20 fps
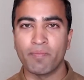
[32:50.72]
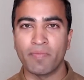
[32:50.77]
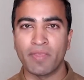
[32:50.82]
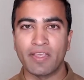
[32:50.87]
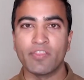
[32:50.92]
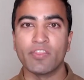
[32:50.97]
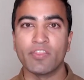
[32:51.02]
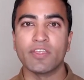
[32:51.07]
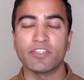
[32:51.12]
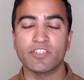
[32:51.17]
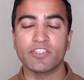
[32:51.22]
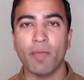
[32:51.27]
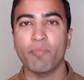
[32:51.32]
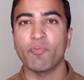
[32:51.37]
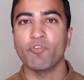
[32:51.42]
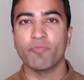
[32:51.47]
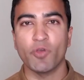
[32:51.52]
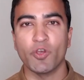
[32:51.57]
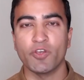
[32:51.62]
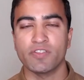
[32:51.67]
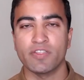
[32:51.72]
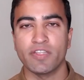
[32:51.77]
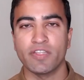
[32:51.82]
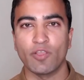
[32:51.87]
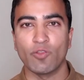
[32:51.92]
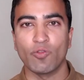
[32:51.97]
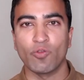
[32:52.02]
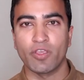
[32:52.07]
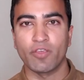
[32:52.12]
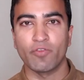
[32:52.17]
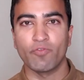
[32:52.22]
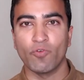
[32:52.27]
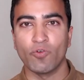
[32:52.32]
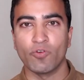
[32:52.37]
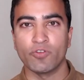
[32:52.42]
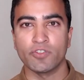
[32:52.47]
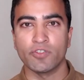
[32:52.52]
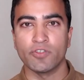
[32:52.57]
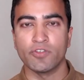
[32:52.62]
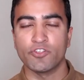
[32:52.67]
in the type of person that you're looking for
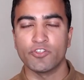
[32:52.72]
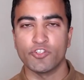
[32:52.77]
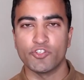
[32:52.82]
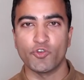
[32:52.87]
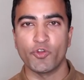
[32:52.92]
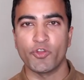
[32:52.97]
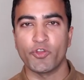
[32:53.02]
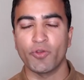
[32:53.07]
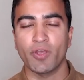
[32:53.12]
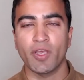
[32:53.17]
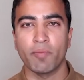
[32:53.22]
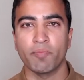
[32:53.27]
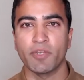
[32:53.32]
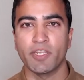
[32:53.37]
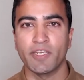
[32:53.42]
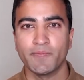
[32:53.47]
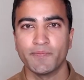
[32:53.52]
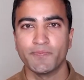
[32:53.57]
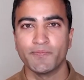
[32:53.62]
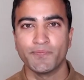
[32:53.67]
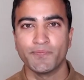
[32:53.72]
to join your company?